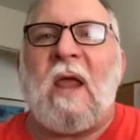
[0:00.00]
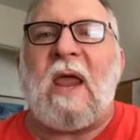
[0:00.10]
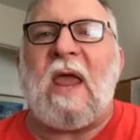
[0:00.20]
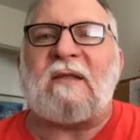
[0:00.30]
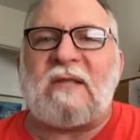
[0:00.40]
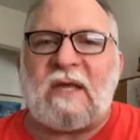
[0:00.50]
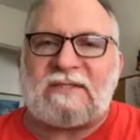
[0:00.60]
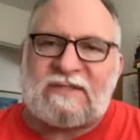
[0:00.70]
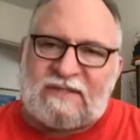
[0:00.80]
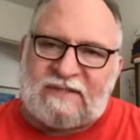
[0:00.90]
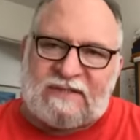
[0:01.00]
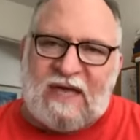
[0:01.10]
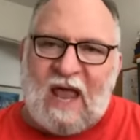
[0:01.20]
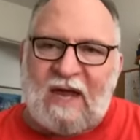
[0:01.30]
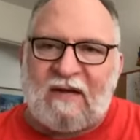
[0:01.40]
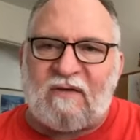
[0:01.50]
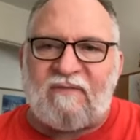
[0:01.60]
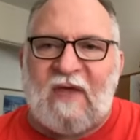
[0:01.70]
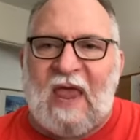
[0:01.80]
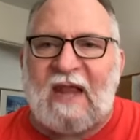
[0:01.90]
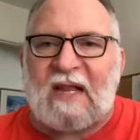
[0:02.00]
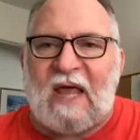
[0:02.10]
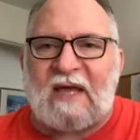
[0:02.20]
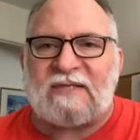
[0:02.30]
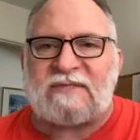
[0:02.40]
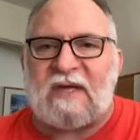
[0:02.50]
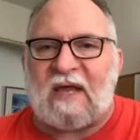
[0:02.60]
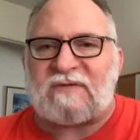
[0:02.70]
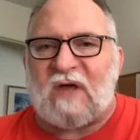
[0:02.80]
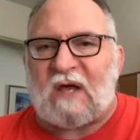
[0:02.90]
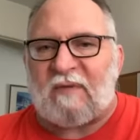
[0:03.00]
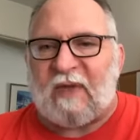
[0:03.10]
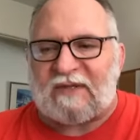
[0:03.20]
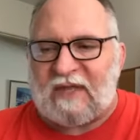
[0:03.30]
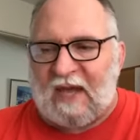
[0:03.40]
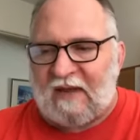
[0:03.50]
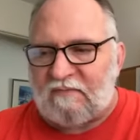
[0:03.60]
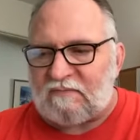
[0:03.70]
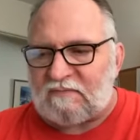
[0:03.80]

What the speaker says: And let's kind of analyze and talk about that.